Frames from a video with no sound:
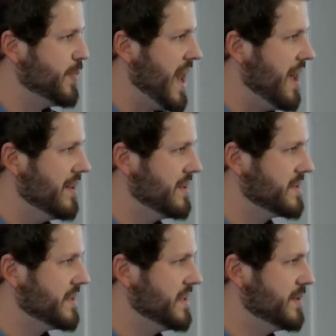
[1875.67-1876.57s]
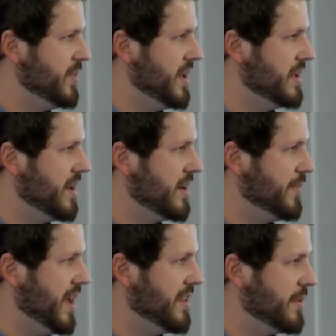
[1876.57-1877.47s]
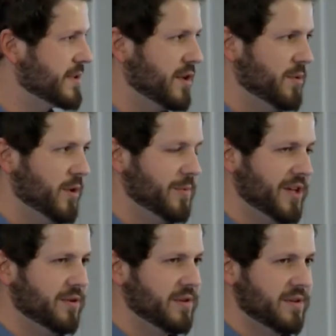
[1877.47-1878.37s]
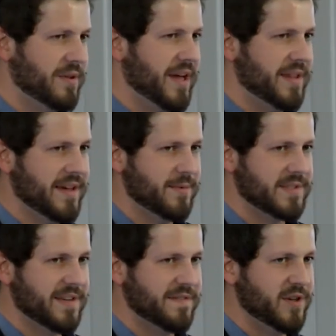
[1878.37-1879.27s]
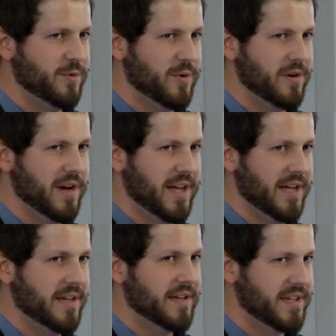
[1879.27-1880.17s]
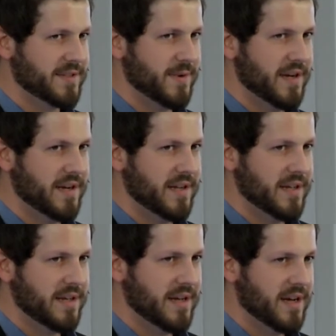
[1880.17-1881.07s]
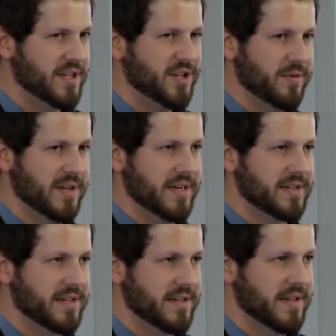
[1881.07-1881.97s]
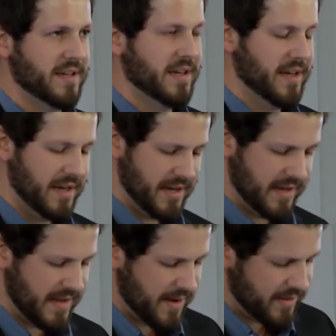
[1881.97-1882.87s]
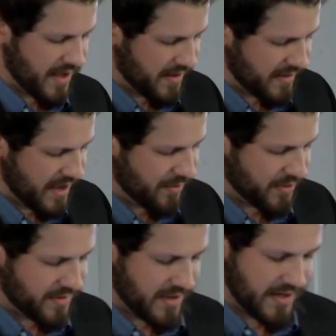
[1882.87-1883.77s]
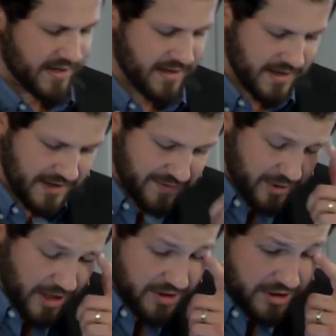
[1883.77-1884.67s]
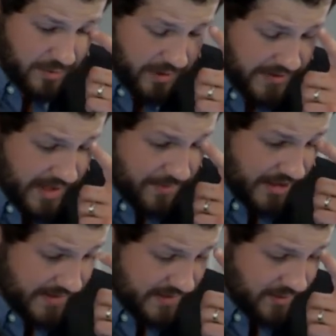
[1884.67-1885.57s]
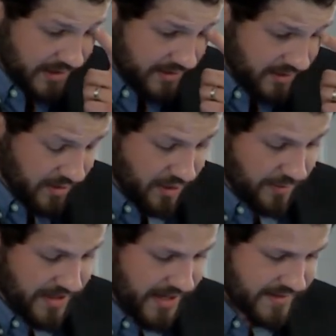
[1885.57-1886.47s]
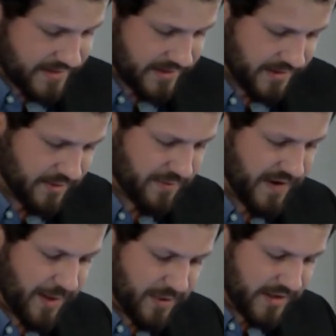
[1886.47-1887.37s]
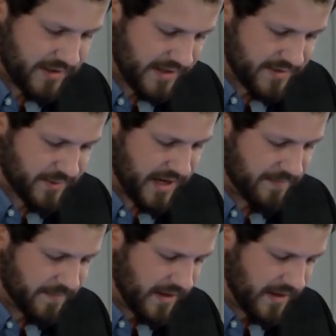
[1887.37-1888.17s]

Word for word: palace and to be a young man, there was only one way you could do that, and that was if you were a, guess what? A eunuch. And that, that, that would, and if you're not sure what that means, you can go home and ask your family. That's okay.